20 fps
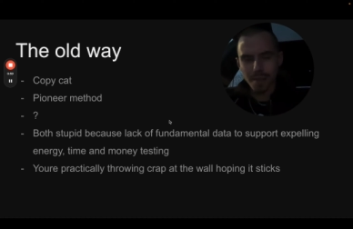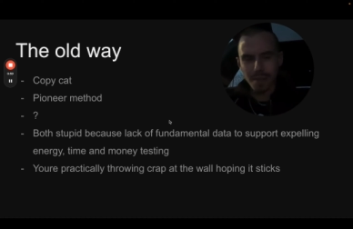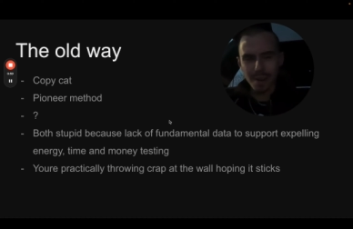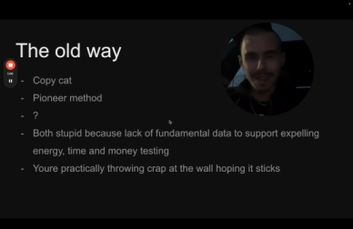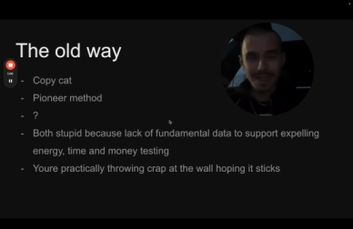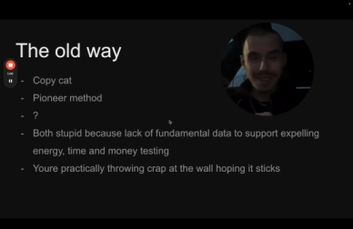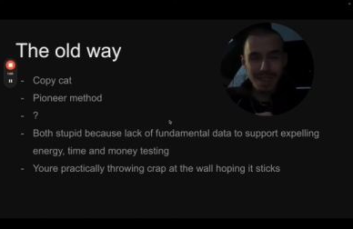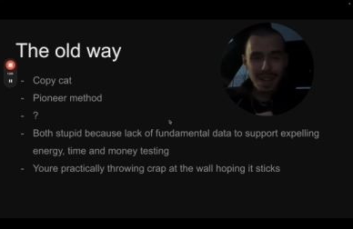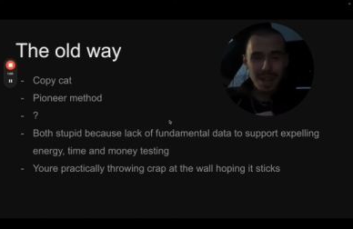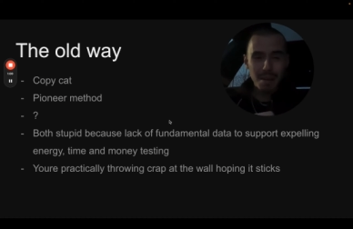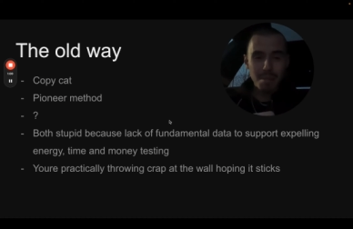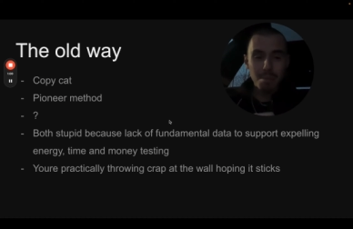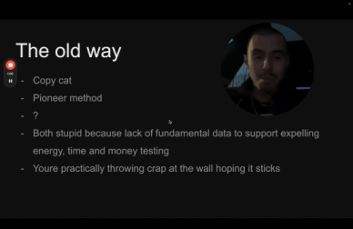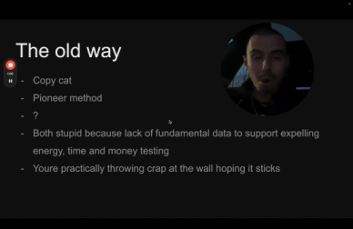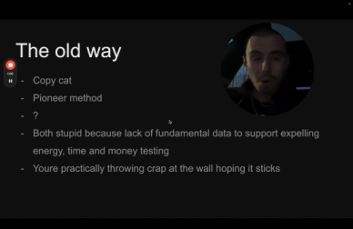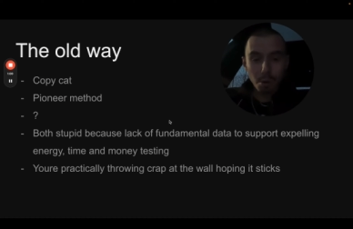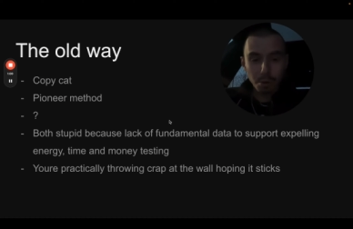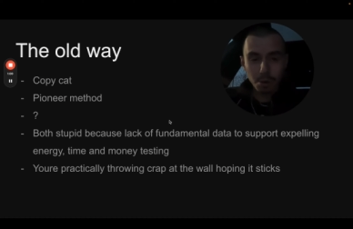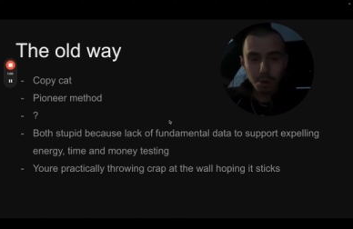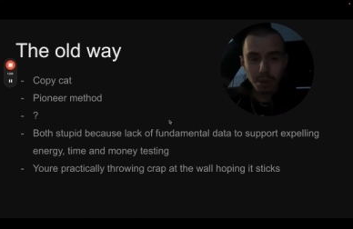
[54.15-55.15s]
I think
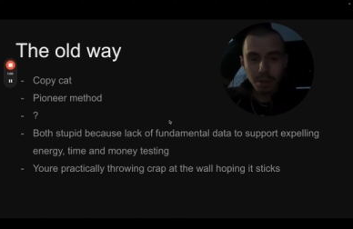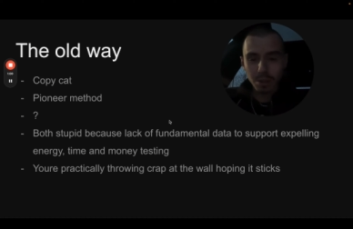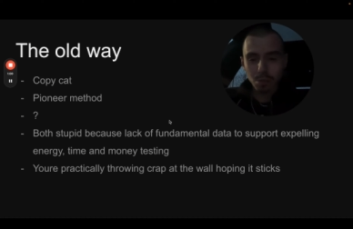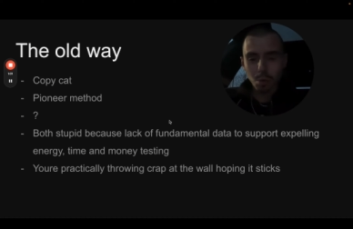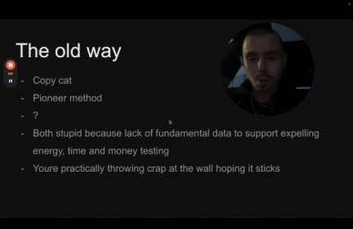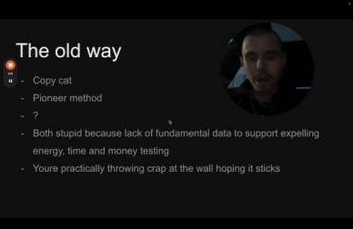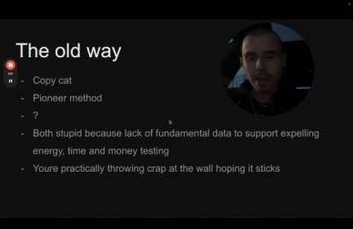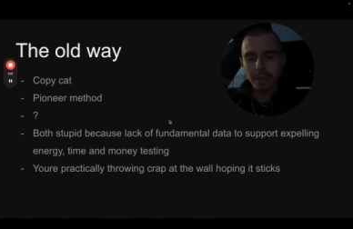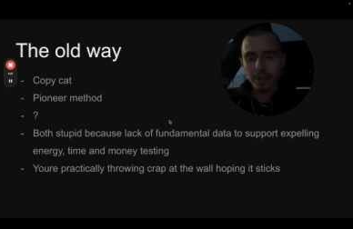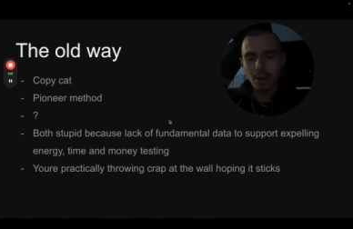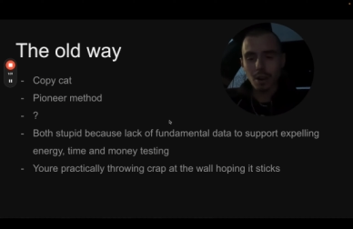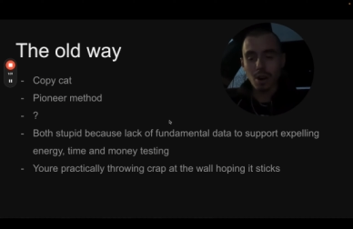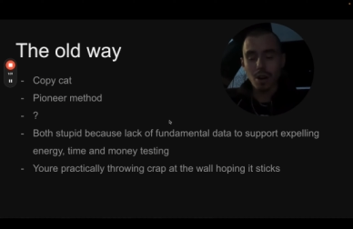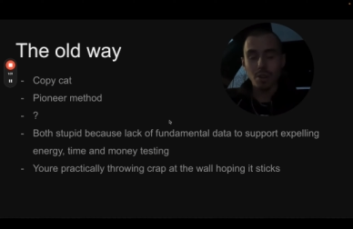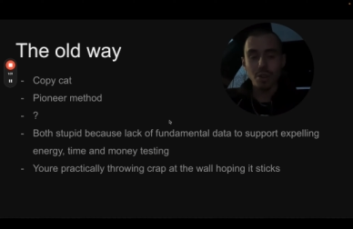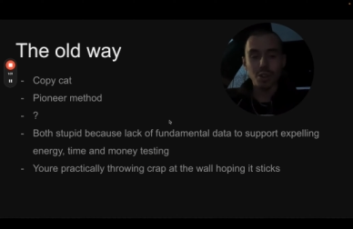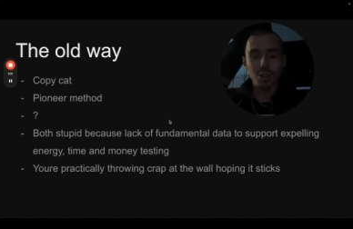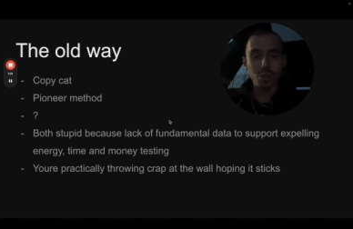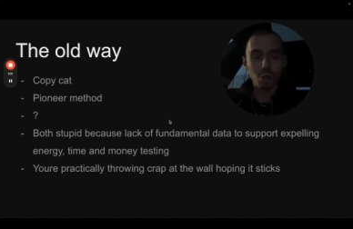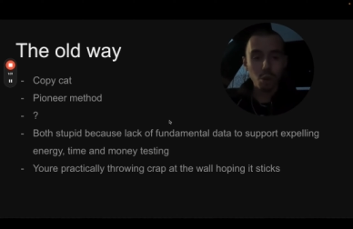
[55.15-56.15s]
both of these ways are
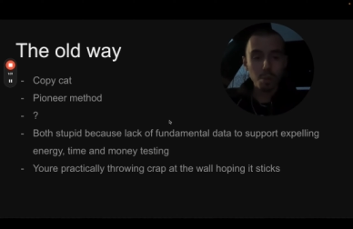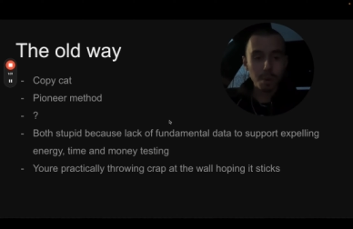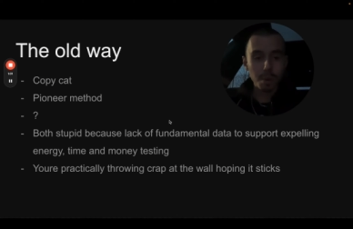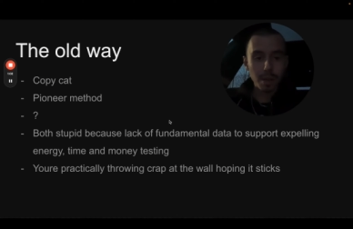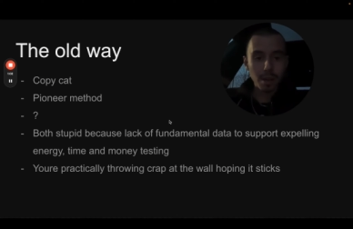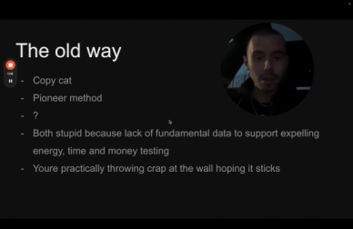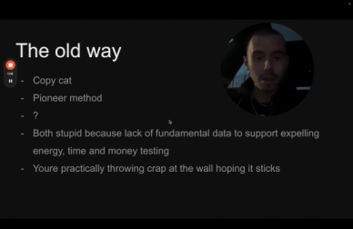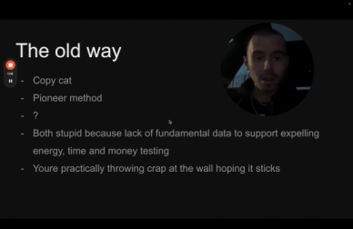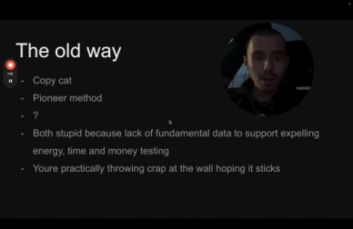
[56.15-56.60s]
stupid.